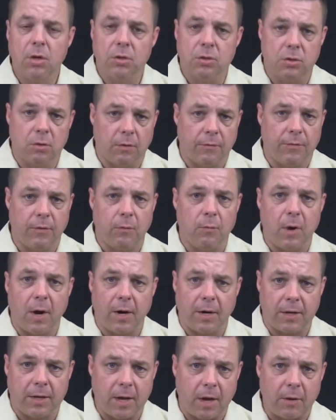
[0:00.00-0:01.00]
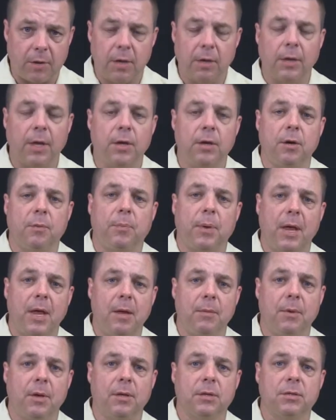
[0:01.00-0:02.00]
So if you want to calculate your
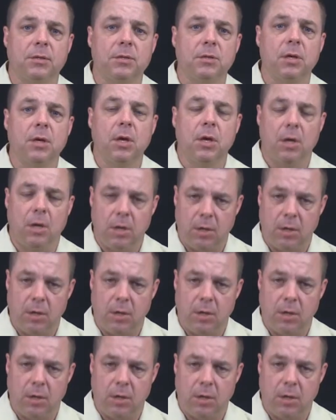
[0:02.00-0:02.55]
payments,